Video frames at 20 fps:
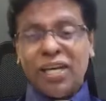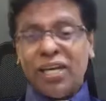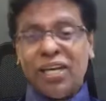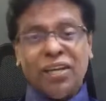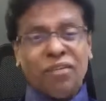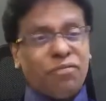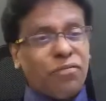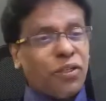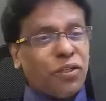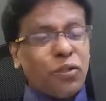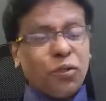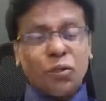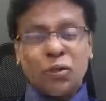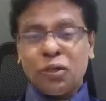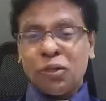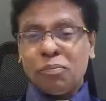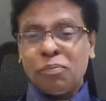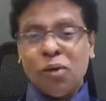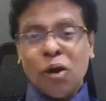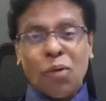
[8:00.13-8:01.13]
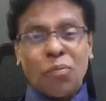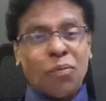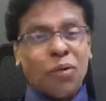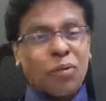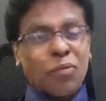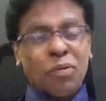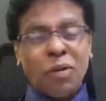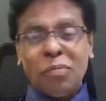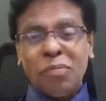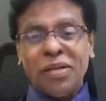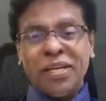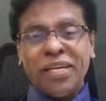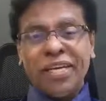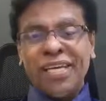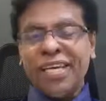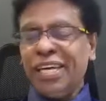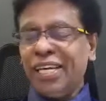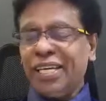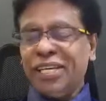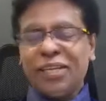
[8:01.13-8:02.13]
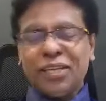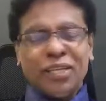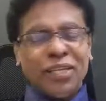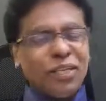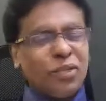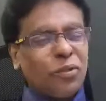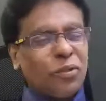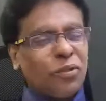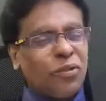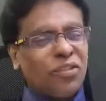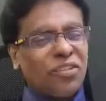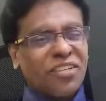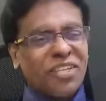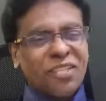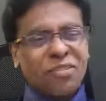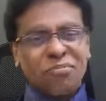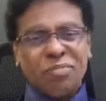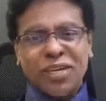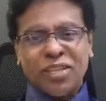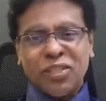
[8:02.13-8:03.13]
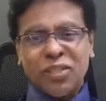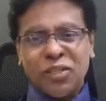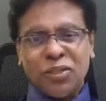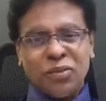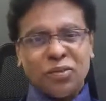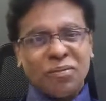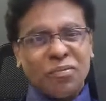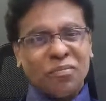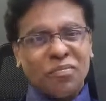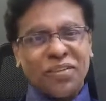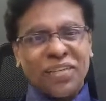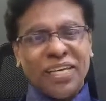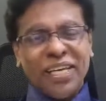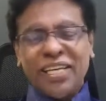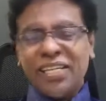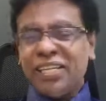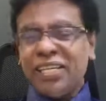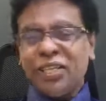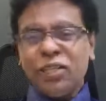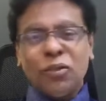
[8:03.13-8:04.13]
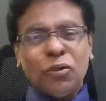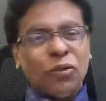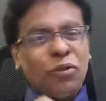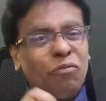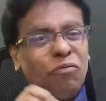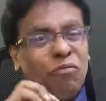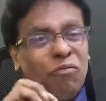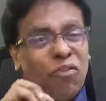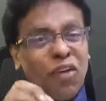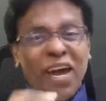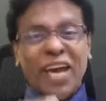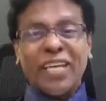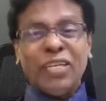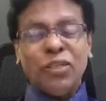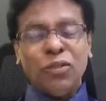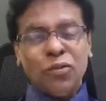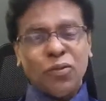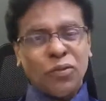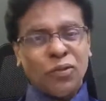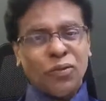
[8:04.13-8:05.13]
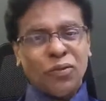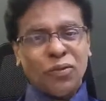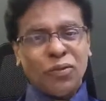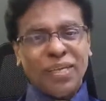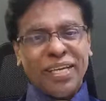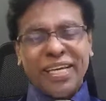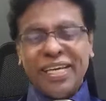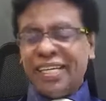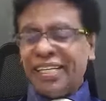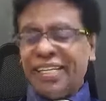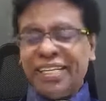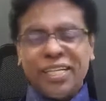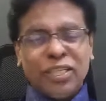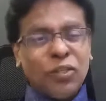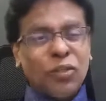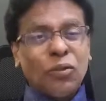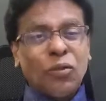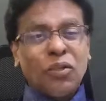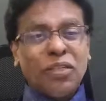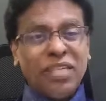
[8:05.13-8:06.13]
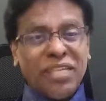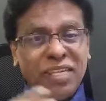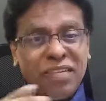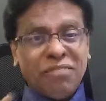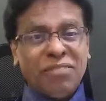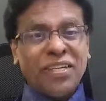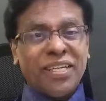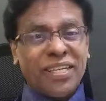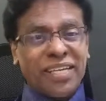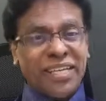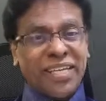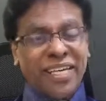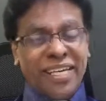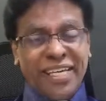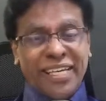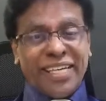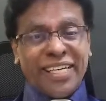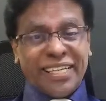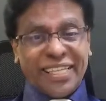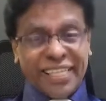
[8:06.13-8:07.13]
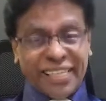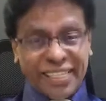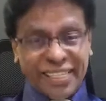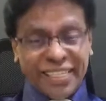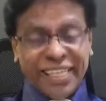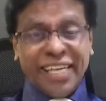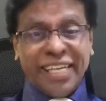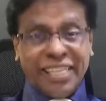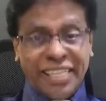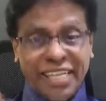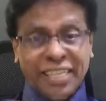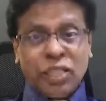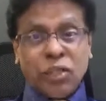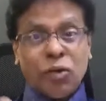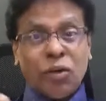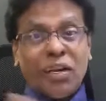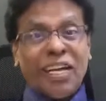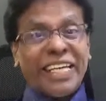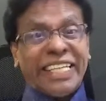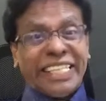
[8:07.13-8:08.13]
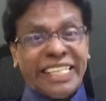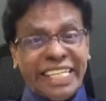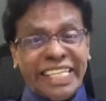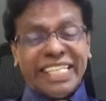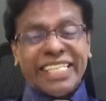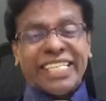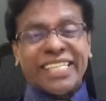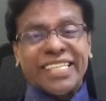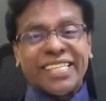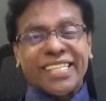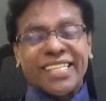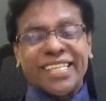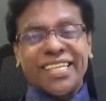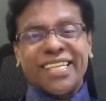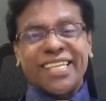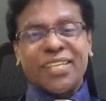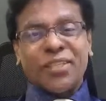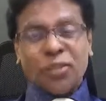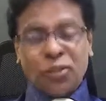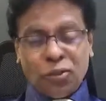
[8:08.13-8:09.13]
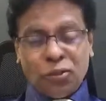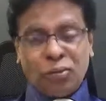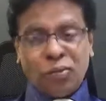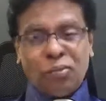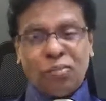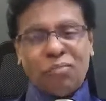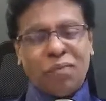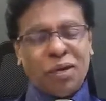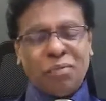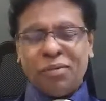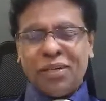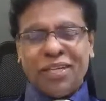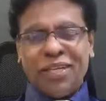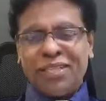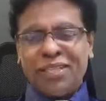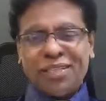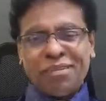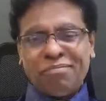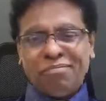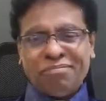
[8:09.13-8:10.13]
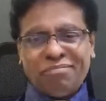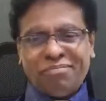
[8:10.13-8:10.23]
if you don't have proper memory, they don't respect you, they don't value you, they don't even think that you exist. So memory is